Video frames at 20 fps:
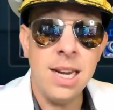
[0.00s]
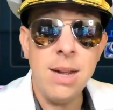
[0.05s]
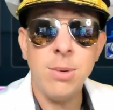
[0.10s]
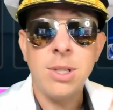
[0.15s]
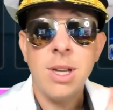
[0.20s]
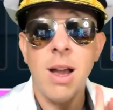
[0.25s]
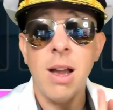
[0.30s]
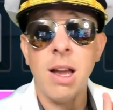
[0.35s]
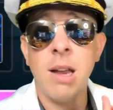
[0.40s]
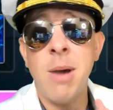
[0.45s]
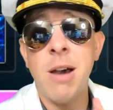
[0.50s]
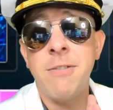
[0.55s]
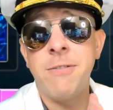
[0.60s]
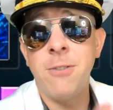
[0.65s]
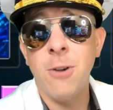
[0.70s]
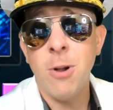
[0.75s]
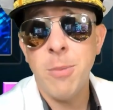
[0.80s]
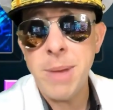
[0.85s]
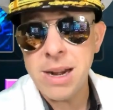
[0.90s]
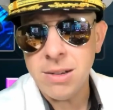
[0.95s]
we're talking about
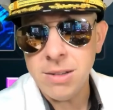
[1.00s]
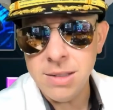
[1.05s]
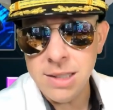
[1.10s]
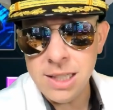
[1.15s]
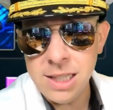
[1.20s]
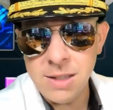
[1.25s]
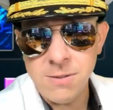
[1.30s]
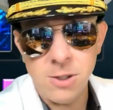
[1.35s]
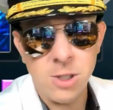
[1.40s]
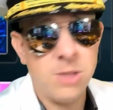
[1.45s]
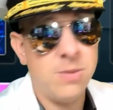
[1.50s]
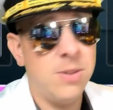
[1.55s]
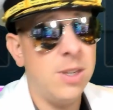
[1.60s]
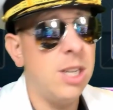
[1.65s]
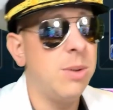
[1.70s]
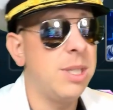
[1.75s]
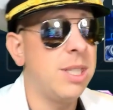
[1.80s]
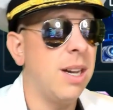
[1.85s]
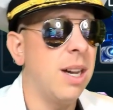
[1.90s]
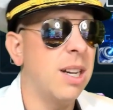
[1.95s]
Fullmetal. In the first
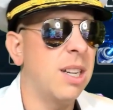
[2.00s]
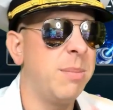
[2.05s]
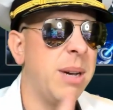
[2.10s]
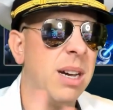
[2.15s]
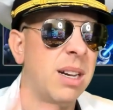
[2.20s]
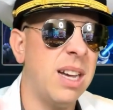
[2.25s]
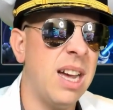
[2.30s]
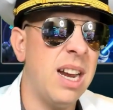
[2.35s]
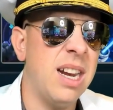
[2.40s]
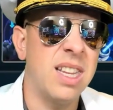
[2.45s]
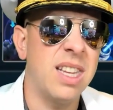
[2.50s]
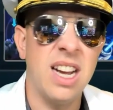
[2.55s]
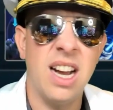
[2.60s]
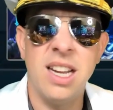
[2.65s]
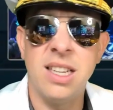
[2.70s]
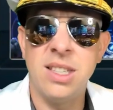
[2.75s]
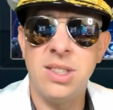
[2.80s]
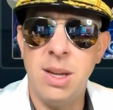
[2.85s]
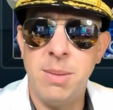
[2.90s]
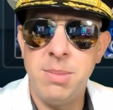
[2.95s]
video we talked about kind of the
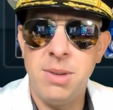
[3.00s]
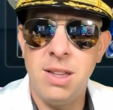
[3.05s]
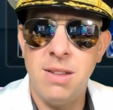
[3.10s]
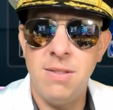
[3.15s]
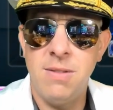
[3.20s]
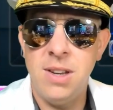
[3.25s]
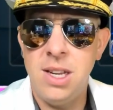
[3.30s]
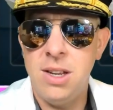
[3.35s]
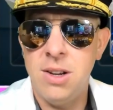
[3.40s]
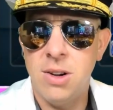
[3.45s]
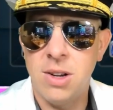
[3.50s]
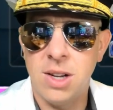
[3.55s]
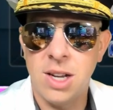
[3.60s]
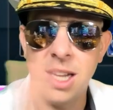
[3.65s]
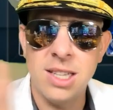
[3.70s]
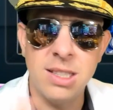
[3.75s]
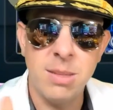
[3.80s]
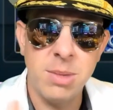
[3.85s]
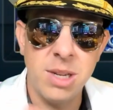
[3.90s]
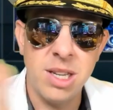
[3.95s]
concept of the video, or
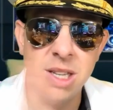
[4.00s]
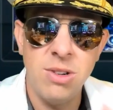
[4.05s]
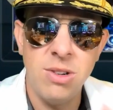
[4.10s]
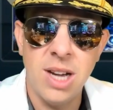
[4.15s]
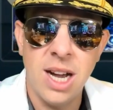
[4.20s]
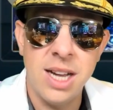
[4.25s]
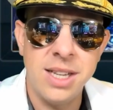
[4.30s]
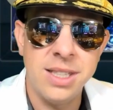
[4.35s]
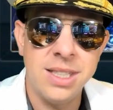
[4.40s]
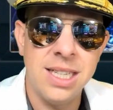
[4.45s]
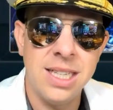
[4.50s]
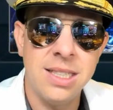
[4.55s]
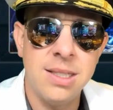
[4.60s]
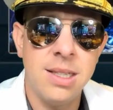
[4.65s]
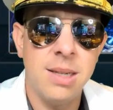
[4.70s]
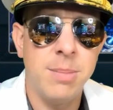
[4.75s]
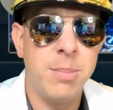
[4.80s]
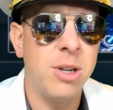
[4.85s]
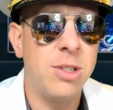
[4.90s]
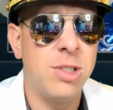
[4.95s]
concept of the new
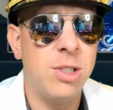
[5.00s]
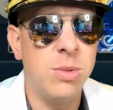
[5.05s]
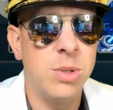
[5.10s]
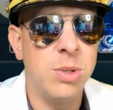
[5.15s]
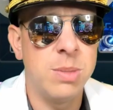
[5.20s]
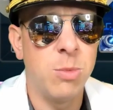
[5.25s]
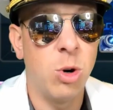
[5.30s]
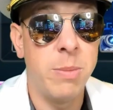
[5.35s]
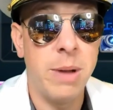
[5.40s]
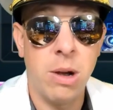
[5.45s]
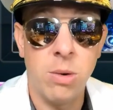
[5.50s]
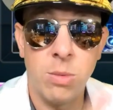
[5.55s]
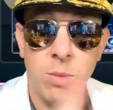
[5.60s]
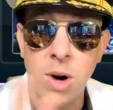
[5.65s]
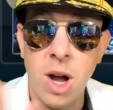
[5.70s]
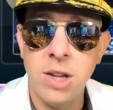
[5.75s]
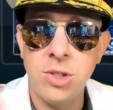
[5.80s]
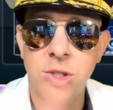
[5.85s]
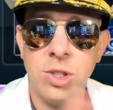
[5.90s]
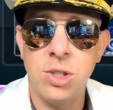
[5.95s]
contest. Part 2 was more about
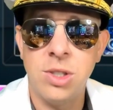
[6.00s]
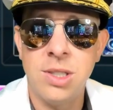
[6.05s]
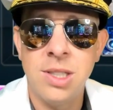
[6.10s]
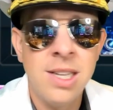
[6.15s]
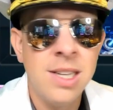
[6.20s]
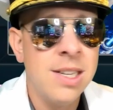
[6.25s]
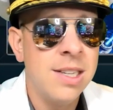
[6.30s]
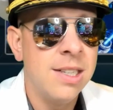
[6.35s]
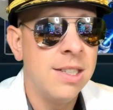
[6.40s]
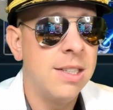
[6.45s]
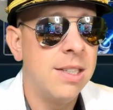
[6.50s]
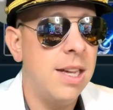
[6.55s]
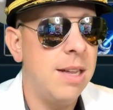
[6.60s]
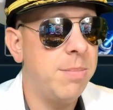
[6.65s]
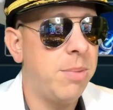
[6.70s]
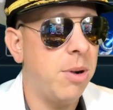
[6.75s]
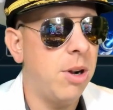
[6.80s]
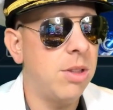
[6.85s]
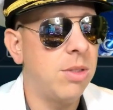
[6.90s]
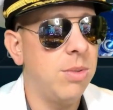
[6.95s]
Rogers,
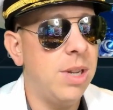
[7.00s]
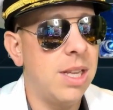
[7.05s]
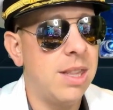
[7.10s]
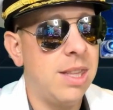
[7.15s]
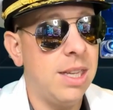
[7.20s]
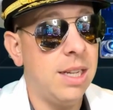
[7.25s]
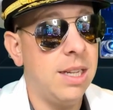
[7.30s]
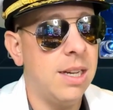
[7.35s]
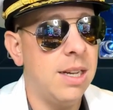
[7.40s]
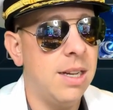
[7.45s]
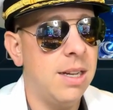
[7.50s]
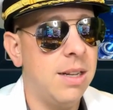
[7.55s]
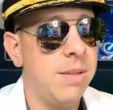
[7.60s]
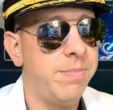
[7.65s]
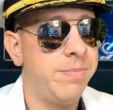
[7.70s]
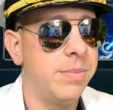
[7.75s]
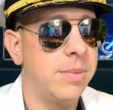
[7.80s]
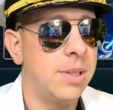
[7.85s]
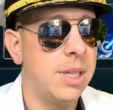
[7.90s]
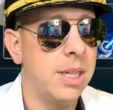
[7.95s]
and part 3, I think,
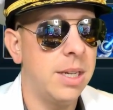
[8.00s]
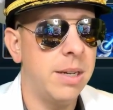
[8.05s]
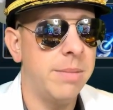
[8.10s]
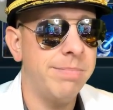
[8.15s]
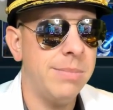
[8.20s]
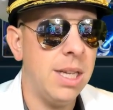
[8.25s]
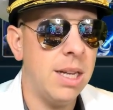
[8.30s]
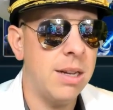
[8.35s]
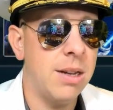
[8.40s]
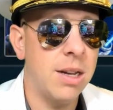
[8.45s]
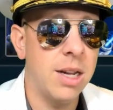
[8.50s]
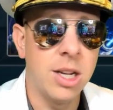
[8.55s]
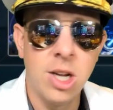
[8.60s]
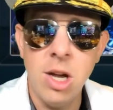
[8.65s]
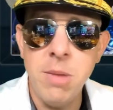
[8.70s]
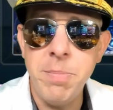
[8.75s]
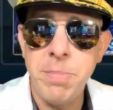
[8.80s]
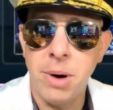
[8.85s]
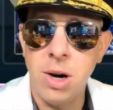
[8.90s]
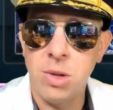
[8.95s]
a
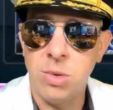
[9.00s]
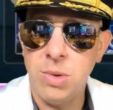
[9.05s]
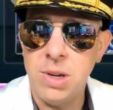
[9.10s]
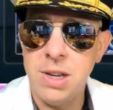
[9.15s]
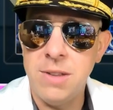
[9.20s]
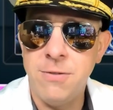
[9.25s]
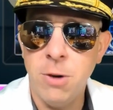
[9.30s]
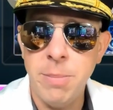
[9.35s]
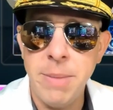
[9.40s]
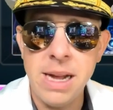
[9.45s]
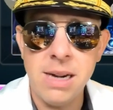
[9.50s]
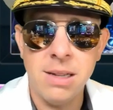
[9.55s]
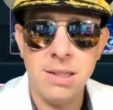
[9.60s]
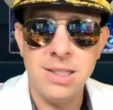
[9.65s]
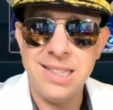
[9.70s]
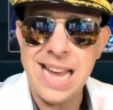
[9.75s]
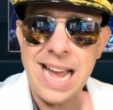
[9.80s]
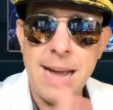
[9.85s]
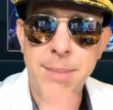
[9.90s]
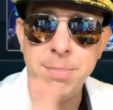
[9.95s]
good part 3. Fullmetal
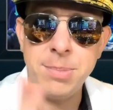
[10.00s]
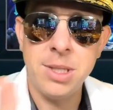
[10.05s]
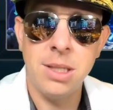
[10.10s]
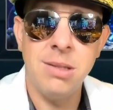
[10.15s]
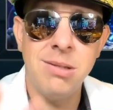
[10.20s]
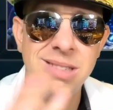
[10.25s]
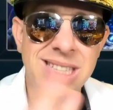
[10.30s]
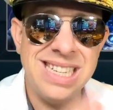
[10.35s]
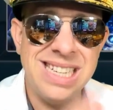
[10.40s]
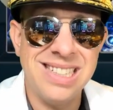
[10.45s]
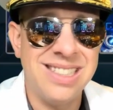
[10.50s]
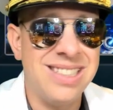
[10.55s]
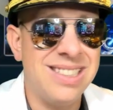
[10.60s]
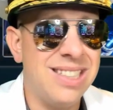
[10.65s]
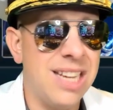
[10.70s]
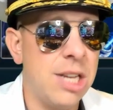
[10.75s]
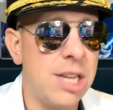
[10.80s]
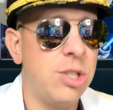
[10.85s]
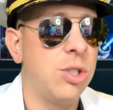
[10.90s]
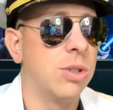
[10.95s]
is absolutely
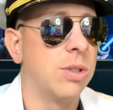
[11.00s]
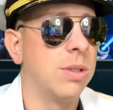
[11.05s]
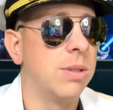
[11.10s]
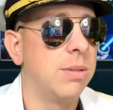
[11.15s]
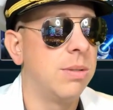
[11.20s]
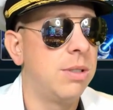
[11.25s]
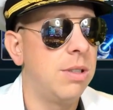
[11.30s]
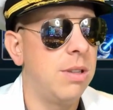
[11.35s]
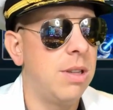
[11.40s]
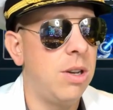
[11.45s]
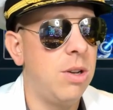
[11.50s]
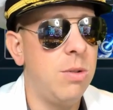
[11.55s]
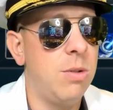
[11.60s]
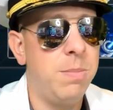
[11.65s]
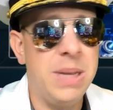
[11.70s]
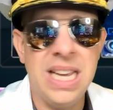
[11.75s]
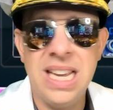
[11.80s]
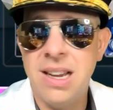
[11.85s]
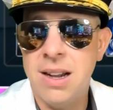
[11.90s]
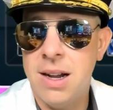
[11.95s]
essential to the new
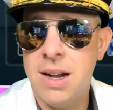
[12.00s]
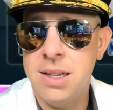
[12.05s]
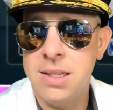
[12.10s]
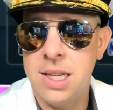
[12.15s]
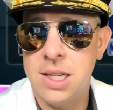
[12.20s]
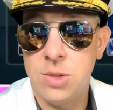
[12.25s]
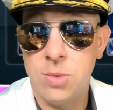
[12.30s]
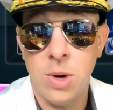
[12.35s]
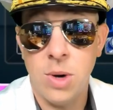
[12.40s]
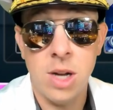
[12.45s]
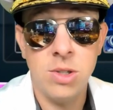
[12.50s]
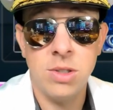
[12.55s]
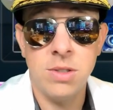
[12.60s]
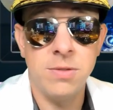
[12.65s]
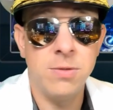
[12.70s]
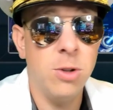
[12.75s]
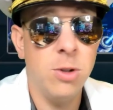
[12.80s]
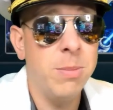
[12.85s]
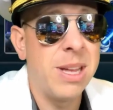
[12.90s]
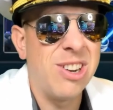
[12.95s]
Peak Contest. Rogers
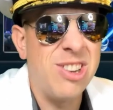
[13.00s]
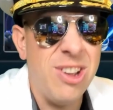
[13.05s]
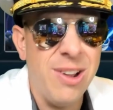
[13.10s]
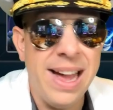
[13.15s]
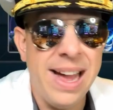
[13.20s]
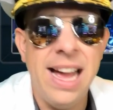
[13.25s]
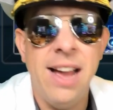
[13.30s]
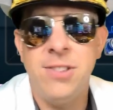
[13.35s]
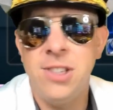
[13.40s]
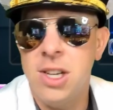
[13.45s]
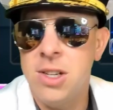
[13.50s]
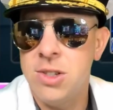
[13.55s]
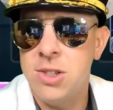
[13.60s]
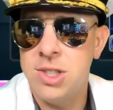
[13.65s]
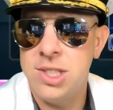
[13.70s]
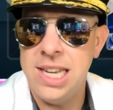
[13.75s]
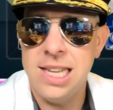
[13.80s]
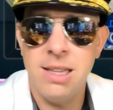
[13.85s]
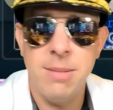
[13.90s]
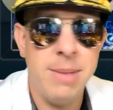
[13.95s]
and Fullmetal, you have to
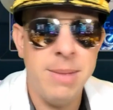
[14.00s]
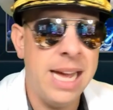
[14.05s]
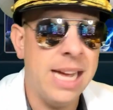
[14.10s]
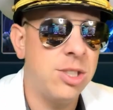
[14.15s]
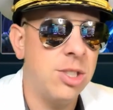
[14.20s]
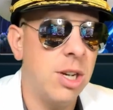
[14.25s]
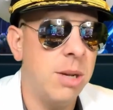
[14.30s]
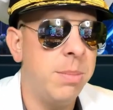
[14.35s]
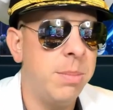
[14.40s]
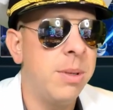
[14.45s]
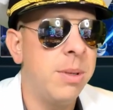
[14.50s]
understand the matchup.